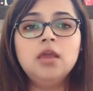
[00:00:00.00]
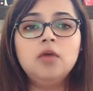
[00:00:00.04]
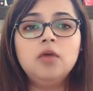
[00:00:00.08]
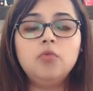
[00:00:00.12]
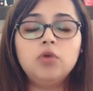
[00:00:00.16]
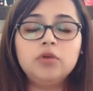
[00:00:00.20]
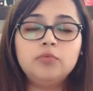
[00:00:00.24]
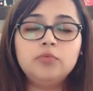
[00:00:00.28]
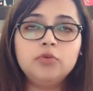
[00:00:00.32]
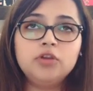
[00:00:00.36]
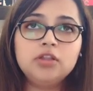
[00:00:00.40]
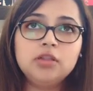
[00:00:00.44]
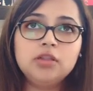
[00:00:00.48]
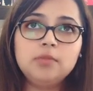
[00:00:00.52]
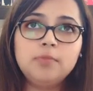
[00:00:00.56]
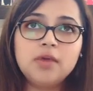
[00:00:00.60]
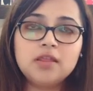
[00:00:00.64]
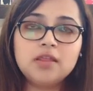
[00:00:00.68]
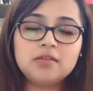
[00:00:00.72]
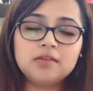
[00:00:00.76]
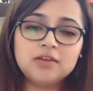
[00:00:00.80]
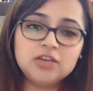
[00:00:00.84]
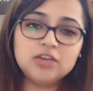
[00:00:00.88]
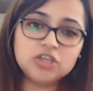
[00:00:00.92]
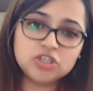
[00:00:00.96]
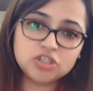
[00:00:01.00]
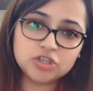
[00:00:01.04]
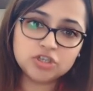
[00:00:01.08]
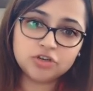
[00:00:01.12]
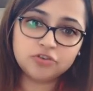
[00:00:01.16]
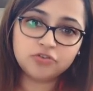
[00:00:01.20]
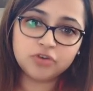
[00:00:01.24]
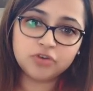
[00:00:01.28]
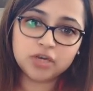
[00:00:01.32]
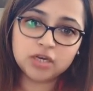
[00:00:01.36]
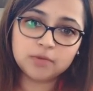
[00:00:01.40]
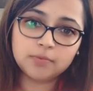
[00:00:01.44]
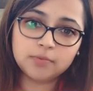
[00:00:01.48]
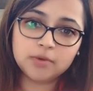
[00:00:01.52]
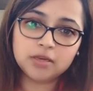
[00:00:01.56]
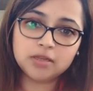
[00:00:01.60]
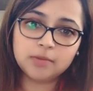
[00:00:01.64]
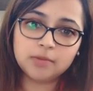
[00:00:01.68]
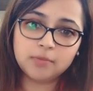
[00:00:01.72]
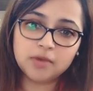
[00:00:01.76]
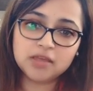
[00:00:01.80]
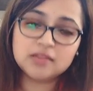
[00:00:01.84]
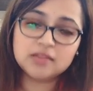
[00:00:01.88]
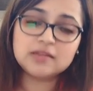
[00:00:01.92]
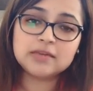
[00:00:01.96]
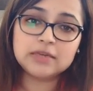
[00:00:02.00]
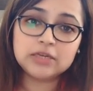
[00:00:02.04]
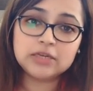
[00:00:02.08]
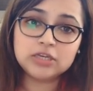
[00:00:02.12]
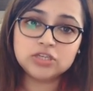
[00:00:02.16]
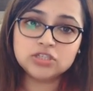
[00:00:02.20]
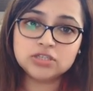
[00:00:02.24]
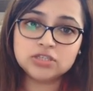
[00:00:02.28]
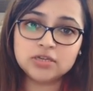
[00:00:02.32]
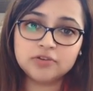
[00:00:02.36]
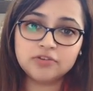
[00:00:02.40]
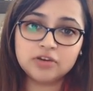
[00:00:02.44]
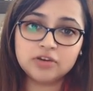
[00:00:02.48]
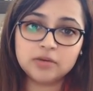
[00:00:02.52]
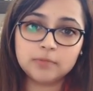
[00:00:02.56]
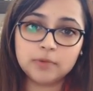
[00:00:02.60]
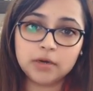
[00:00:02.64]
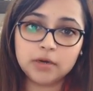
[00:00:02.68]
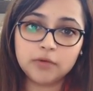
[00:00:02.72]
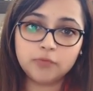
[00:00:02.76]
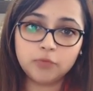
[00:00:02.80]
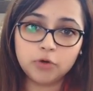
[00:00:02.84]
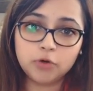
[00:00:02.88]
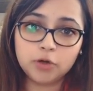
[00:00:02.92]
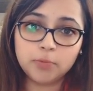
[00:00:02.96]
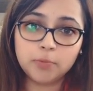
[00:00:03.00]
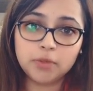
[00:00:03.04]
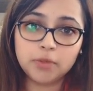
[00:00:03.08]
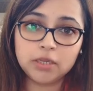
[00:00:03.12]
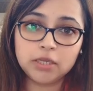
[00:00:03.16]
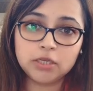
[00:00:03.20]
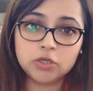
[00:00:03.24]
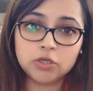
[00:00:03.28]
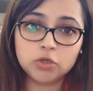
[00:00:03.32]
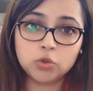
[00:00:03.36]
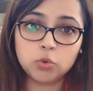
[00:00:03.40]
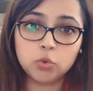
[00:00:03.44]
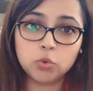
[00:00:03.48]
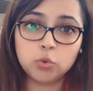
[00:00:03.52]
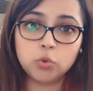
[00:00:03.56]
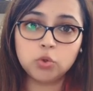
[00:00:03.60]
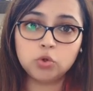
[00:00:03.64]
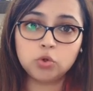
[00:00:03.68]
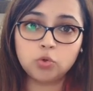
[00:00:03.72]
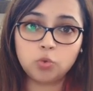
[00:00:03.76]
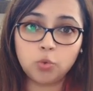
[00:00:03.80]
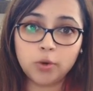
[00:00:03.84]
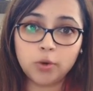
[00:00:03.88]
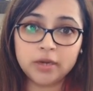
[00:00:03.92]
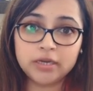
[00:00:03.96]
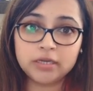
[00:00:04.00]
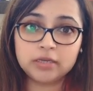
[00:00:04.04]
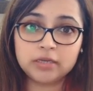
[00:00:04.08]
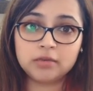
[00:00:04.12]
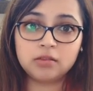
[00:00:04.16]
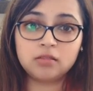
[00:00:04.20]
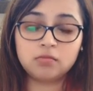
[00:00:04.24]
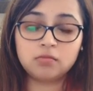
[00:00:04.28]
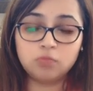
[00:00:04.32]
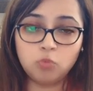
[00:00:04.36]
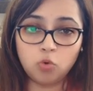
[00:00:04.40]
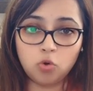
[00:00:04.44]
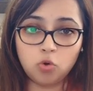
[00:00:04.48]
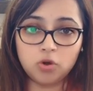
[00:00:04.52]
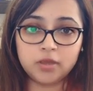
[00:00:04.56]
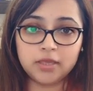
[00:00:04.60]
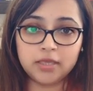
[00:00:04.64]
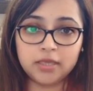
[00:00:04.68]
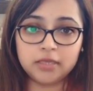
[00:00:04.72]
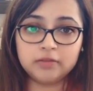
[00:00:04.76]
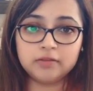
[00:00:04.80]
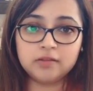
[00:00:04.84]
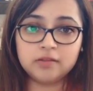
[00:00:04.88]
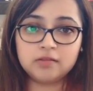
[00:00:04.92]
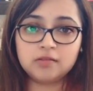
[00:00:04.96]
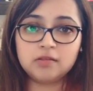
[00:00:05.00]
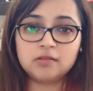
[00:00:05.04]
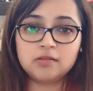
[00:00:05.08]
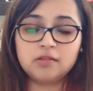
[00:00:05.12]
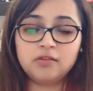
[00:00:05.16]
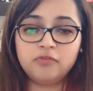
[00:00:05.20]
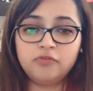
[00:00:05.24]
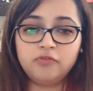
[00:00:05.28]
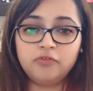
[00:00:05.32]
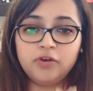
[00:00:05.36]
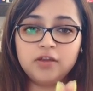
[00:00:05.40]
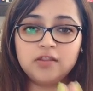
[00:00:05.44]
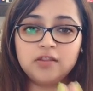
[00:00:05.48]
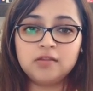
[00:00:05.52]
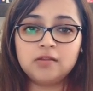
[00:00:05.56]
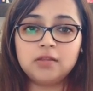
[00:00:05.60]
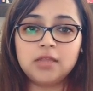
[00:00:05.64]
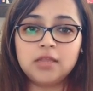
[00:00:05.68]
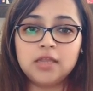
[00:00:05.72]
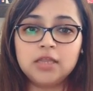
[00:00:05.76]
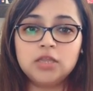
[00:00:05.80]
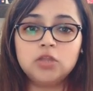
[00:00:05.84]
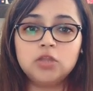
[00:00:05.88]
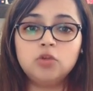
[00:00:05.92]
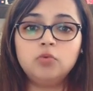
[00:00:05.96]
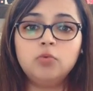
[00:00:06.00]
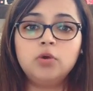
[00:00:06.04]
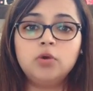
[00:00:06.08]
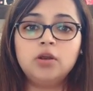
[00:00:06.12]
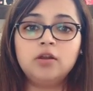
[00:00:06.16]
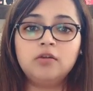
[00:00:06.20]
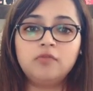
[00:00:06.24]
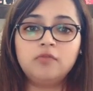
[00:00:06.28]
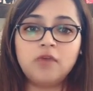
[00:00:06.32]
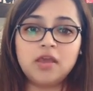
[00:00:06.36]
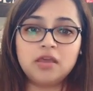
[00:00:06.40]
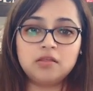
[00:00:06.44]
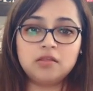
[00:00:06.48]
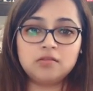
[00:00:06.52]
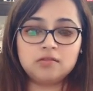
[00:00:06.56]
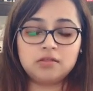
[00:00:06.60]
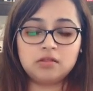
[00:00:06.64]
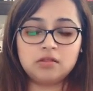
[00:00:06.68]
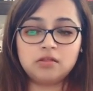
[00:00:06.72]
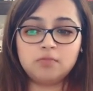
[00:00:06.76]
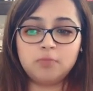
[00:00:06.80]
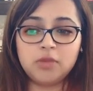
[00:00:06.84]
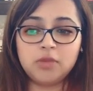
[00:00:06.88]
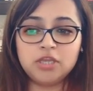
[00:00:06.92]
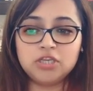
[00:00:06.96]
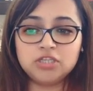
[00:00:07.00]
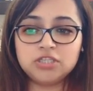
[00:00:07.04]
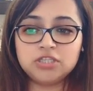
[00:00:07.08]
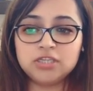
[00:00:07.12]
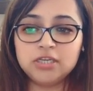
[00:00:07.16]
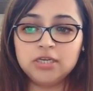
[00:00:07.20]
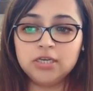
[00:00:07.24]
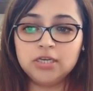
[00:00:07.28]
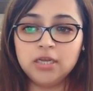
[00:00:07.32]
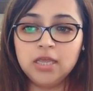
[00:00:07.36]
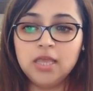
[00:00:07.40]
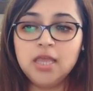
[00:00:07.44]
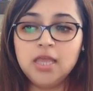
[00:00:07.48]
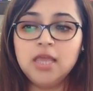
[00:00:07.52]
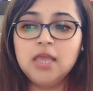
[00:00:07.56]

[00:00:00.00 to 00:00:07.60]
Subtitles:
What would be the best initial treatment? The best initial treatment would be to quit smoking. This is the first thing you would advise this patient.